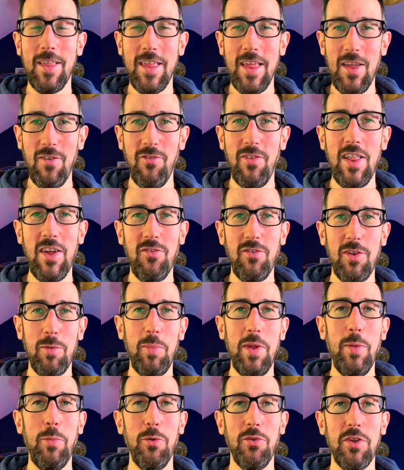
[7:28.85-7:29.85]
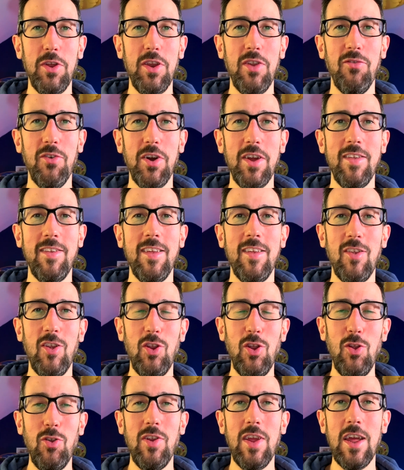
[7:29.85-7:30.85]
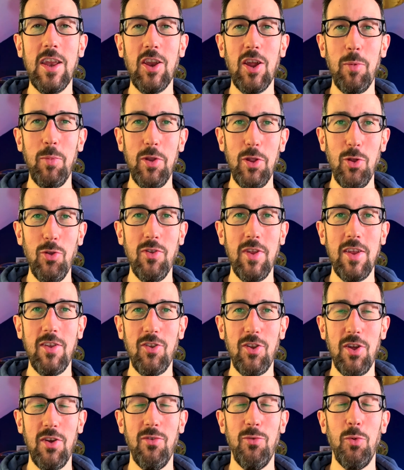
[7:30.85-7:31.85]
if left to people's own devices, usually end up losing stuff.